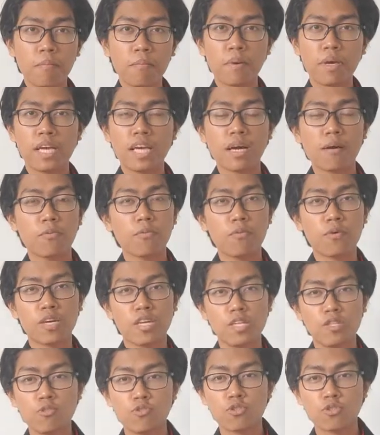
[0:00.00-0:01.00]
make up a
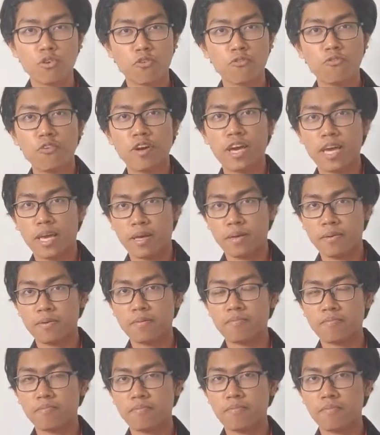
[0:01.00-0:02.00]
new software,
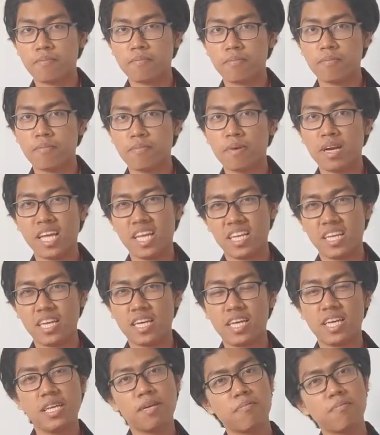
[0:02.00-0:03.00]
but
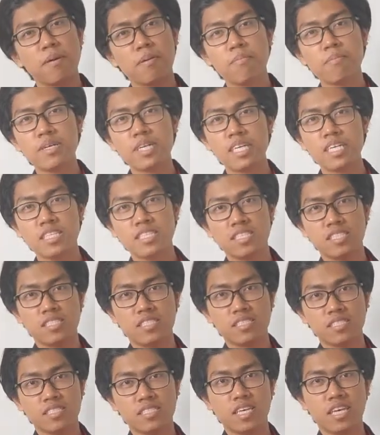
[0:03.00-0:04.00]
the member
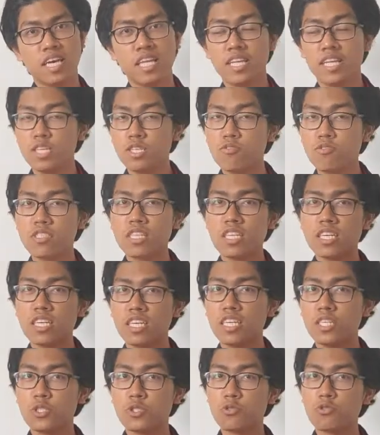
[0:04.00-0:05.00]
and the user
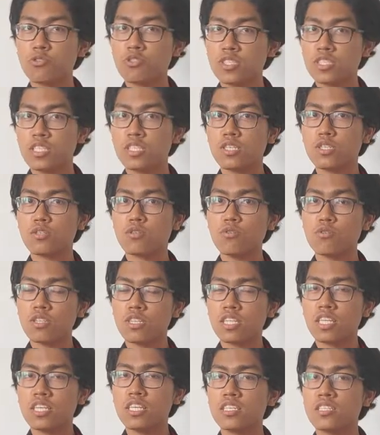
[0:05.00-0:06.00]
is root
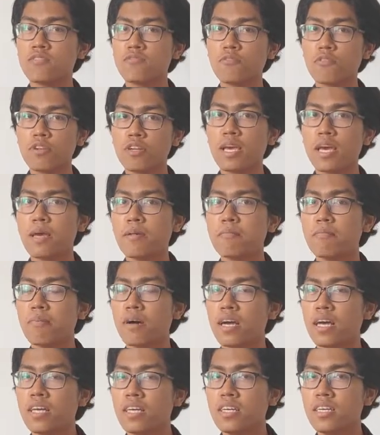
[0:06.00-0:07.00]
his phone and
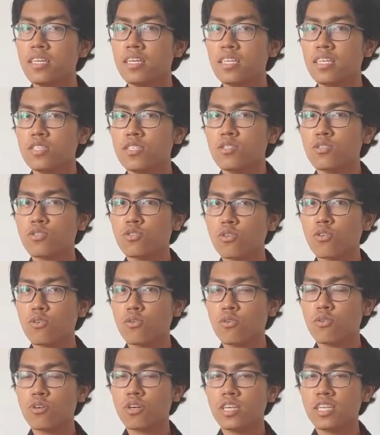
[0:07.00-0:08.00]
but so
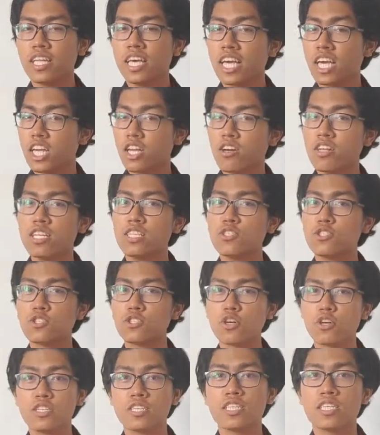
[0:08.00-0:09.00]
they cannot
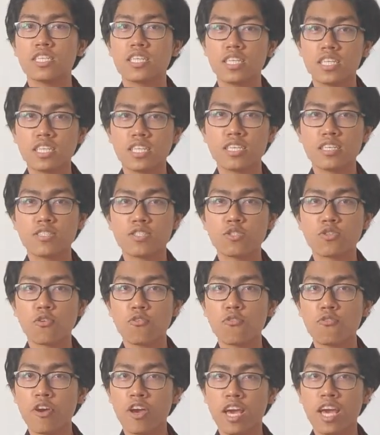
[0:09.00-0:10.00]
install the
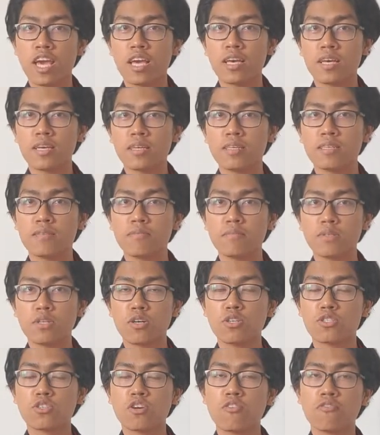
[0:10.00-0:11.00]
software
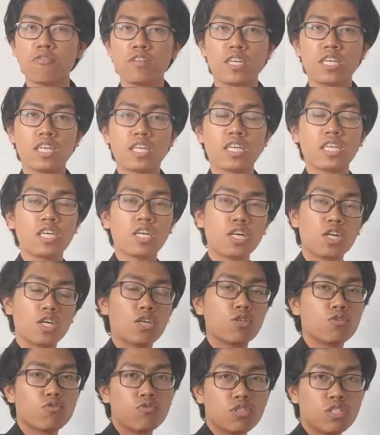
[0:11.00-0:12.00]
because of the
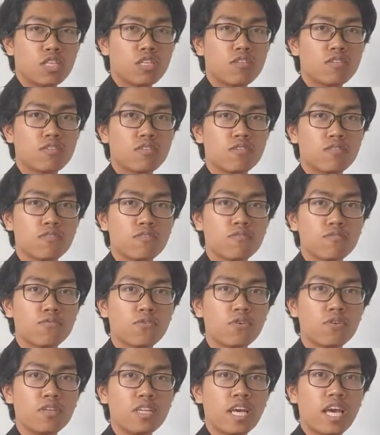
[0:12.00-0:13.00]
rooted
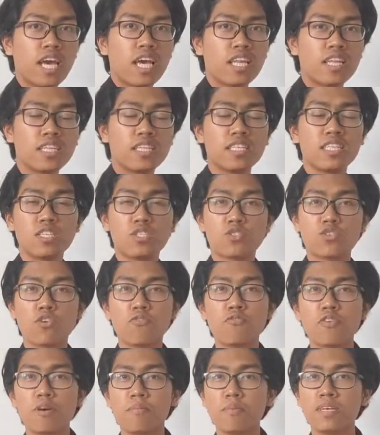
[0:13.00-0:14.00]
phone and the
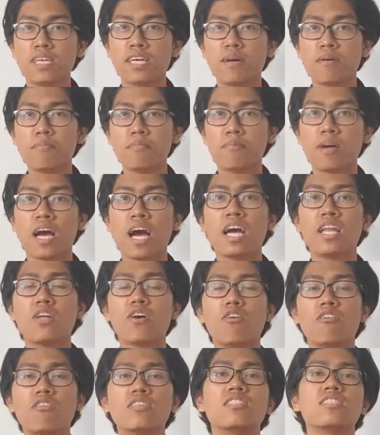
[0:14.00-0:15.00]
software become
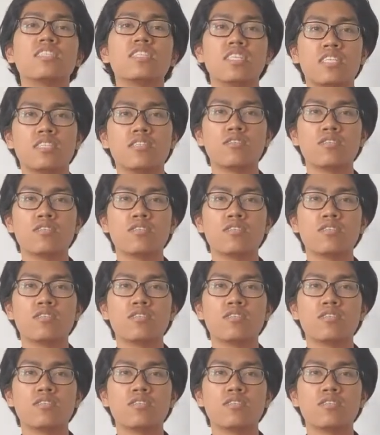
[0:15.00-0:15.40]
unoriginal.